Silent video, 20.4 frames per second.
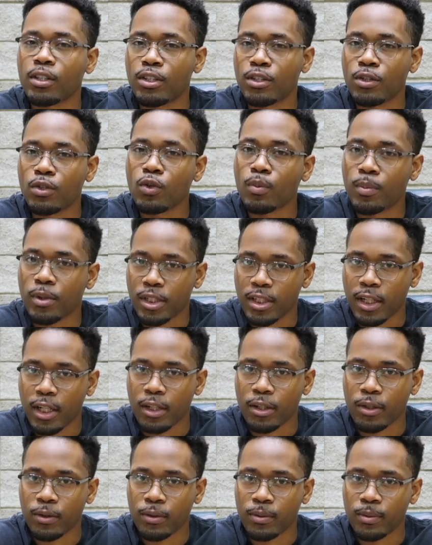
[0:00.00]
a
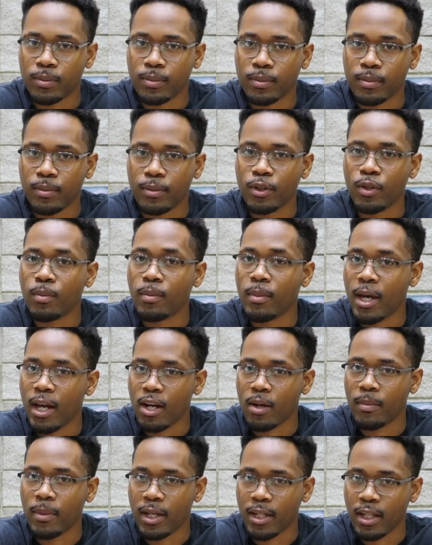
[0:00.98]
supercycle. You may
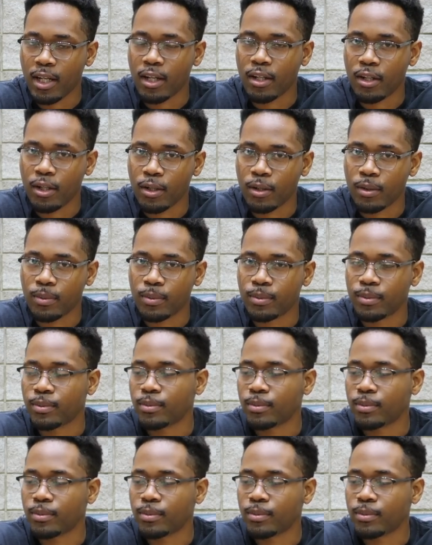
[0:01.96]
or may not know.